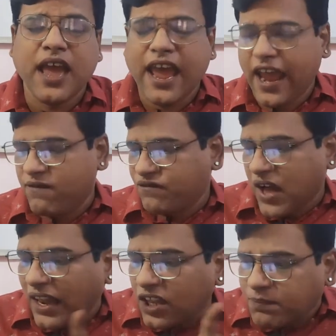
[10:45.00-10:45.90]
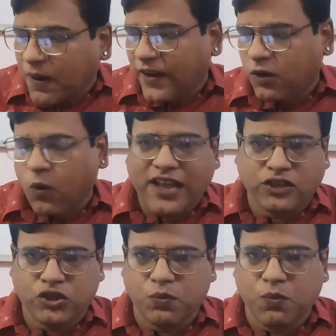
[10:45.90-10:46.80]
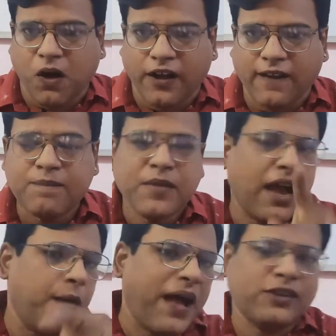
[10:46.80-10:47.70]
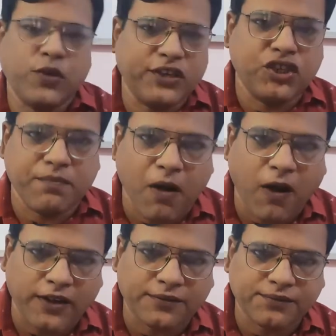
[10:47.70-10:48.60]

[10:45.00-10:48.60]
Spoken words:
and followed by a question mark, a punctuation mark.